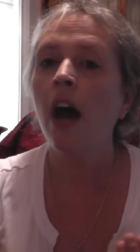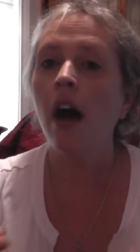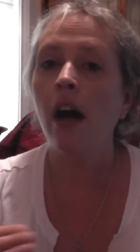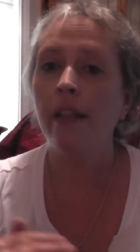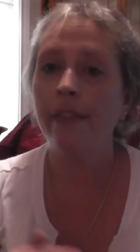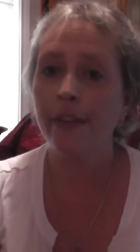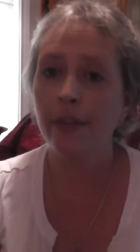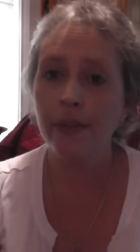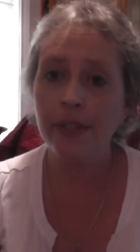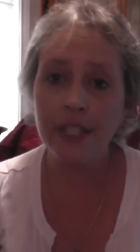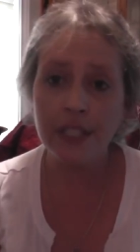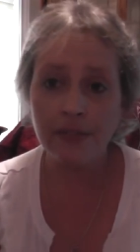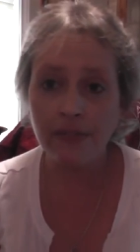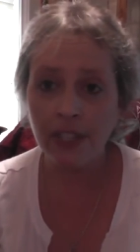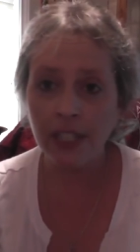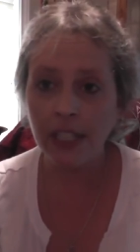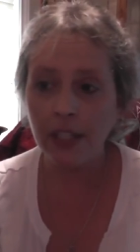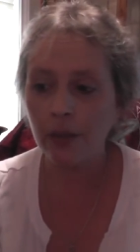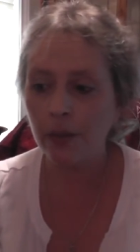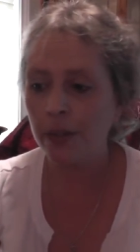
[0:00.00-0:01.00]
although this
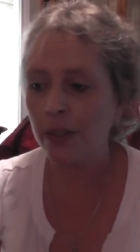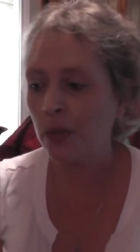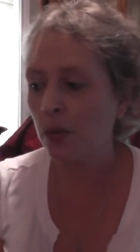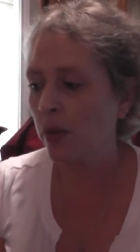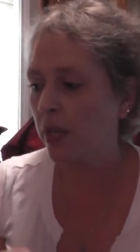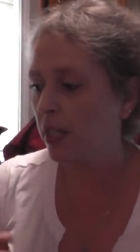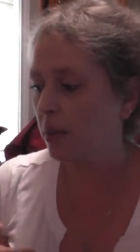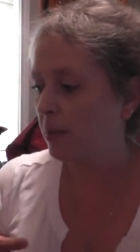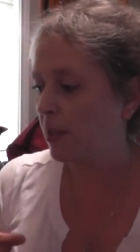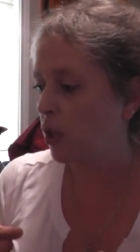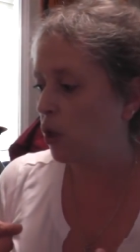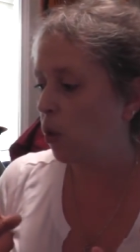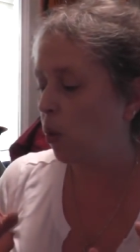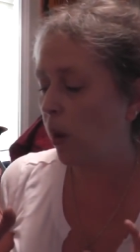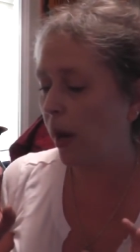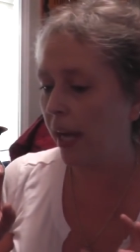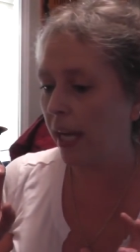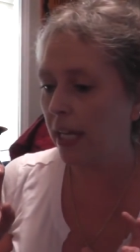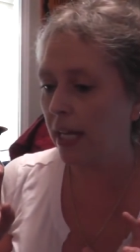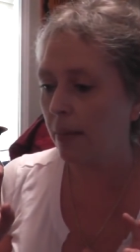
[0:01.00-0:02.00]
video is going to be
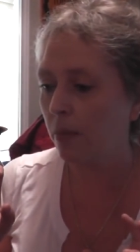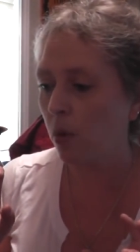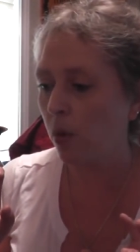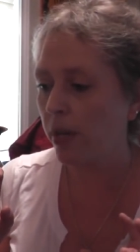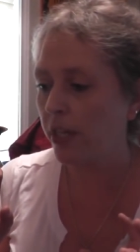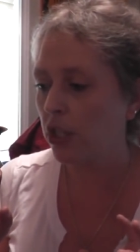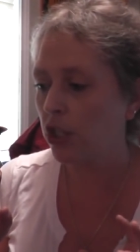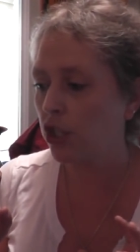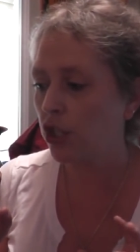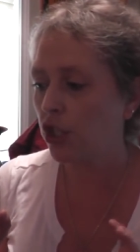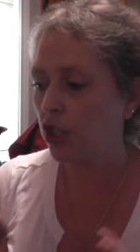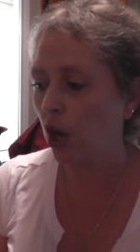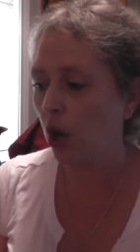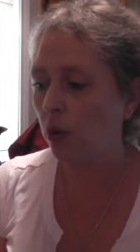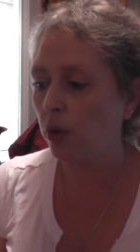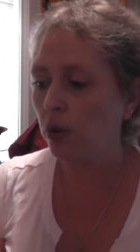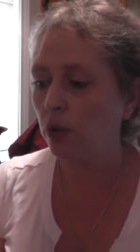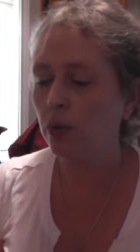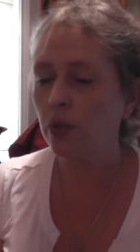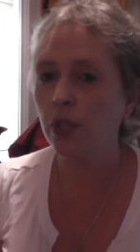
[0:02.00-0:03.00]
quick and I'm going to show
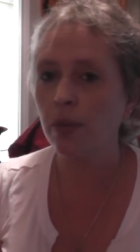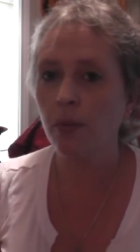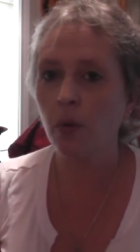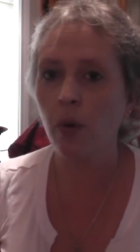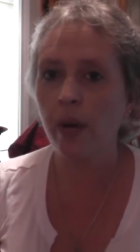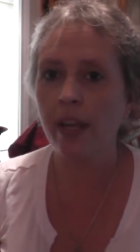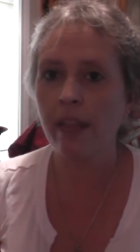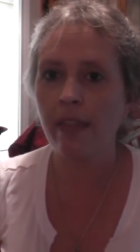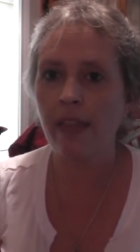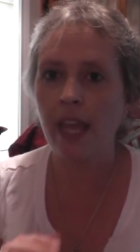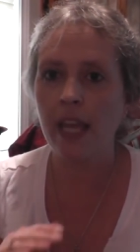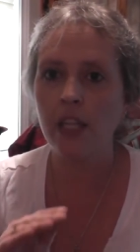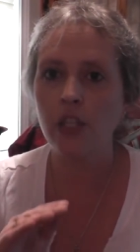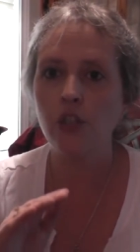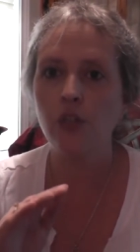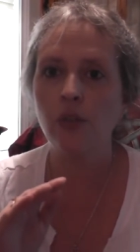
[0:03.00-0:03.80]
you some quick things,